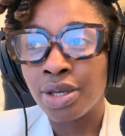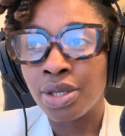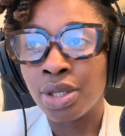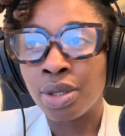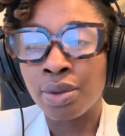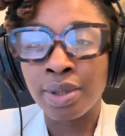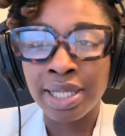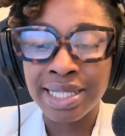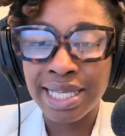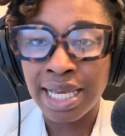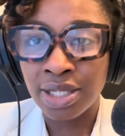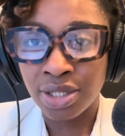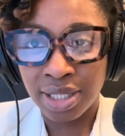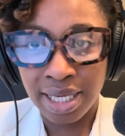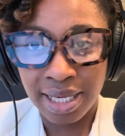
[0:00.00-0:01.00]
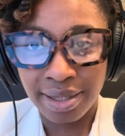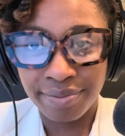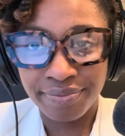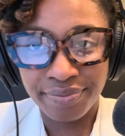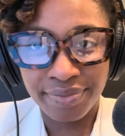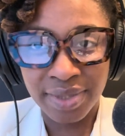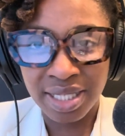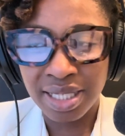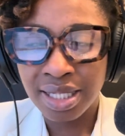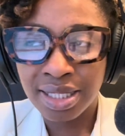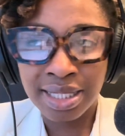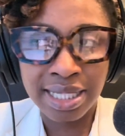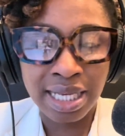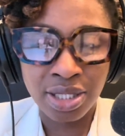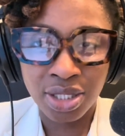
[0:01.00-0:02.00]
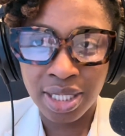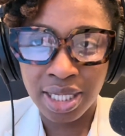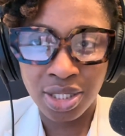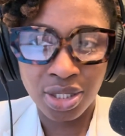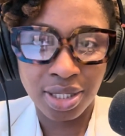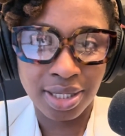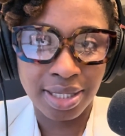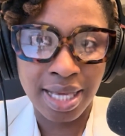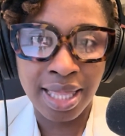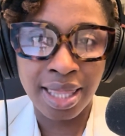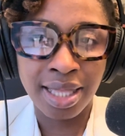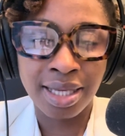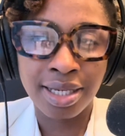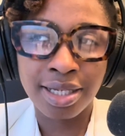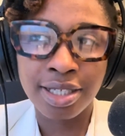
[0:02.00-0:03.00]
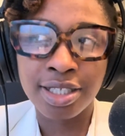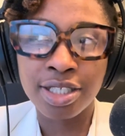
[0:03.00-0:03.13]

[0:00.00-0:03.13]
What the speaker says: let's educate. It's not just education. I think